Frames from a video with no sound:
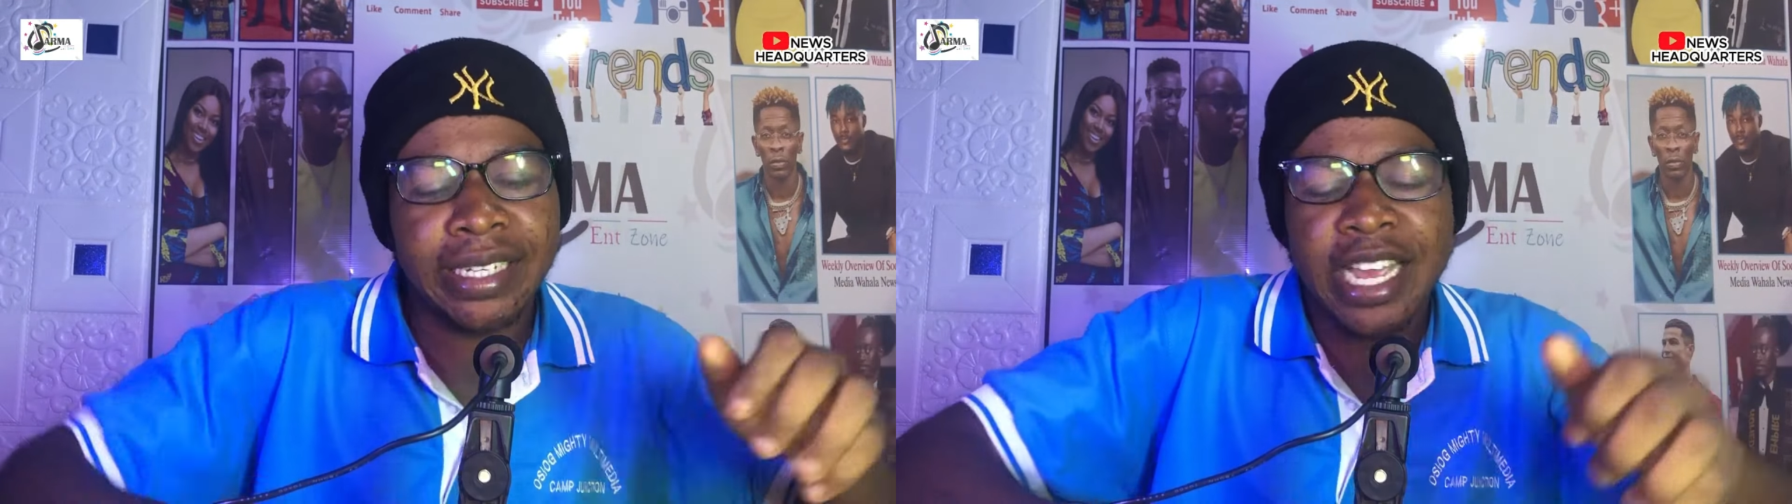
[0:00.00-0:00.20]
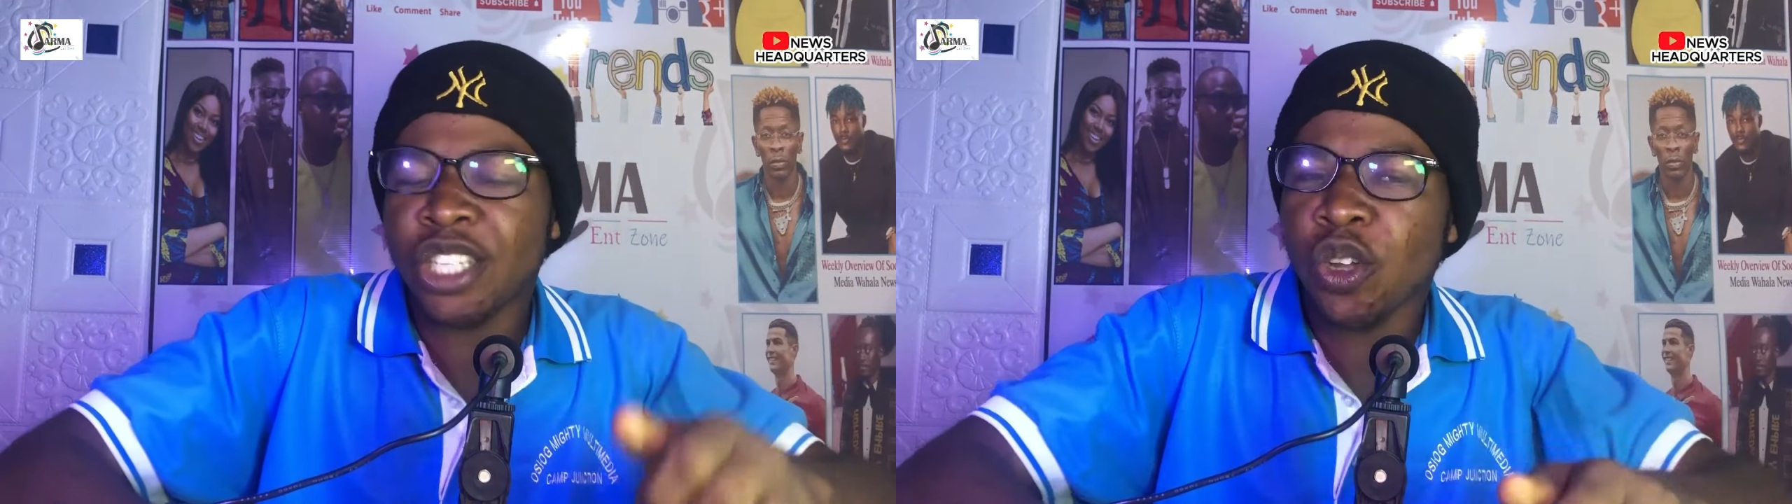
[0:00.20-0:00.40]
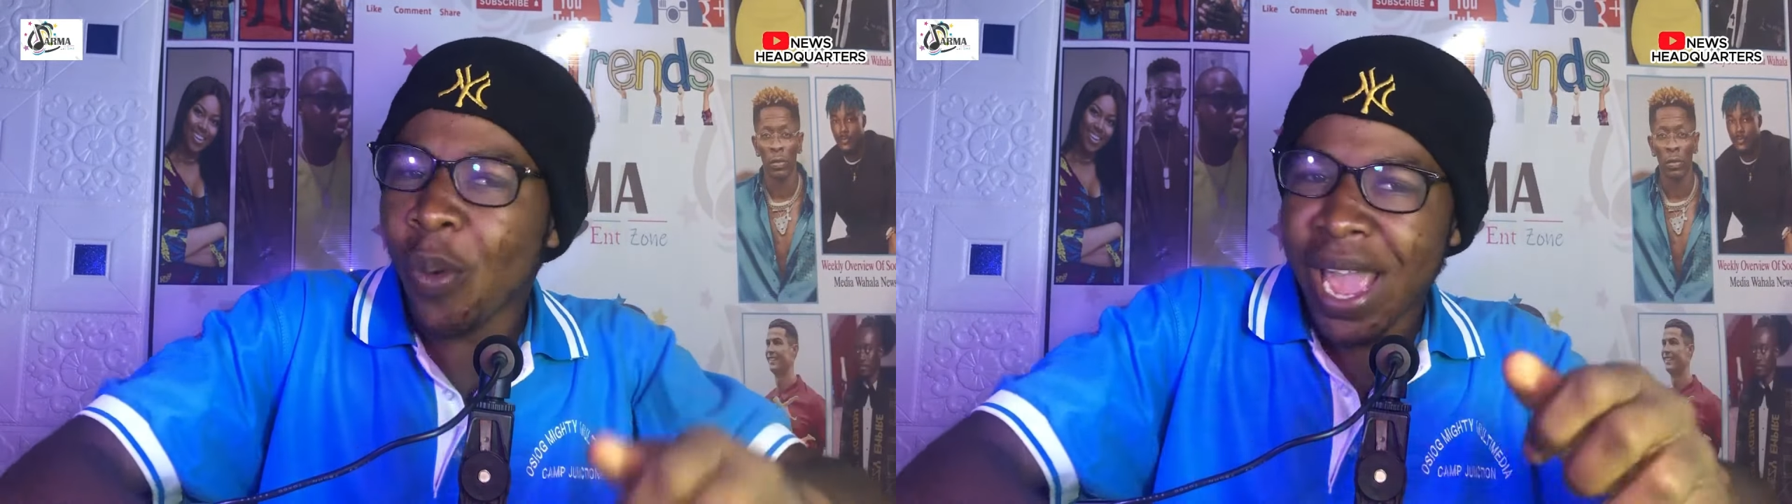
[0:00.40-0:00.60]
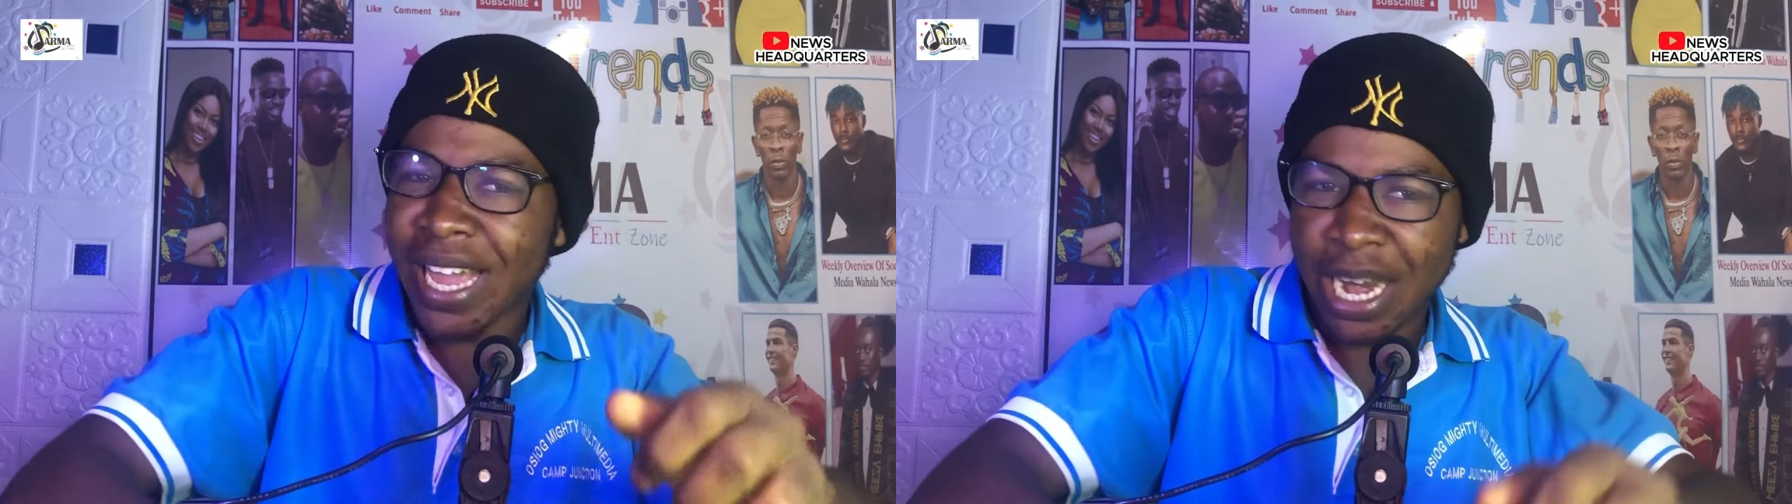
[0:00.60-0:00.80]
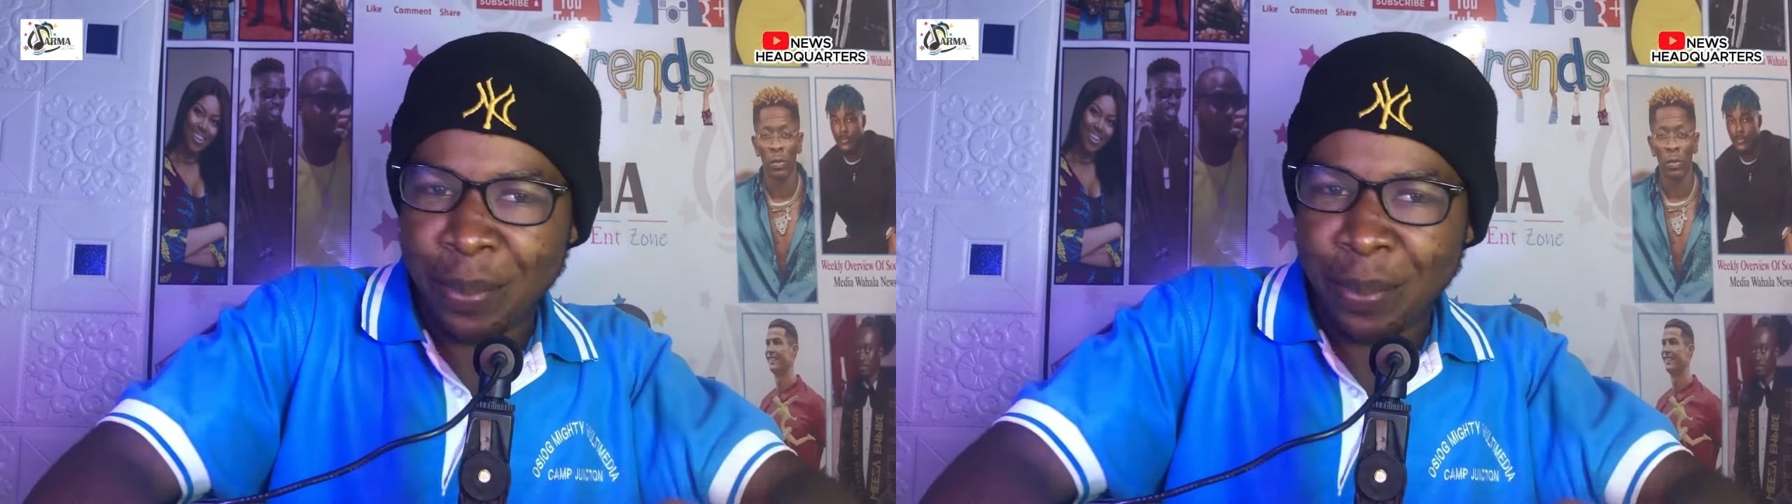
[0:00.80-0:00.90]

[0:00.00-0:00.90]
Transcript: It's not working,